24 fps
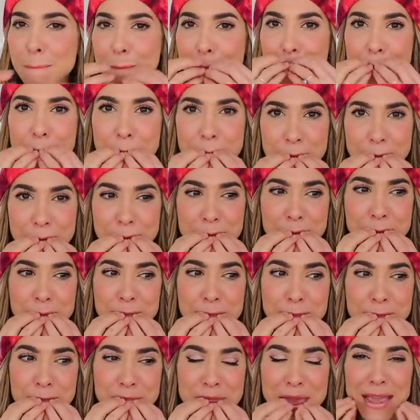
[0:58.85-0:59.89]

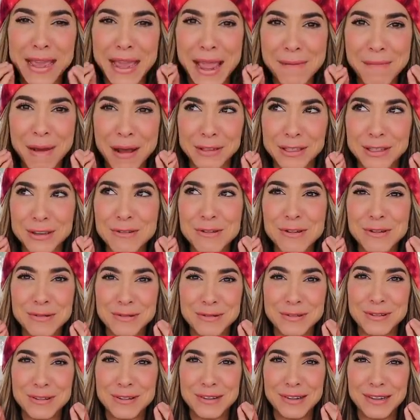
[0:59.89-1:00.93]
They came out so cool.
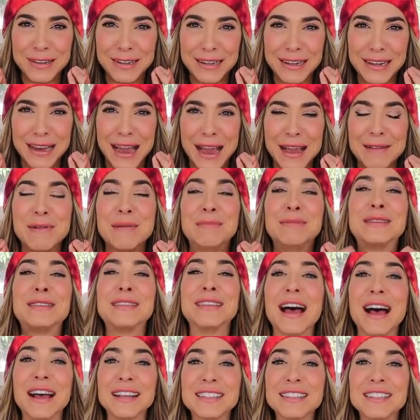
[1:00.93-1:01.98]
I'm
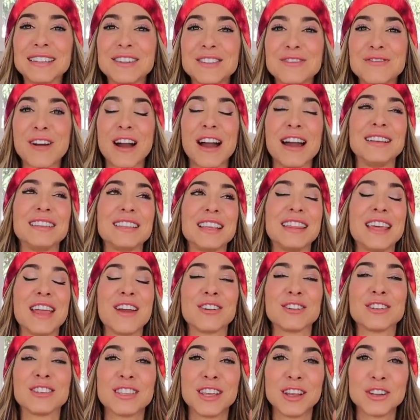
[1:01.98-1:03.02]
obsessed. You guys, they
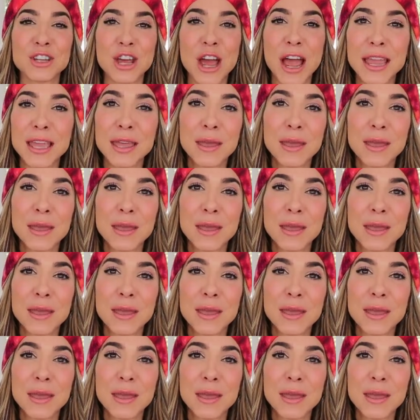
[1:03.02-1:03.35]
are such high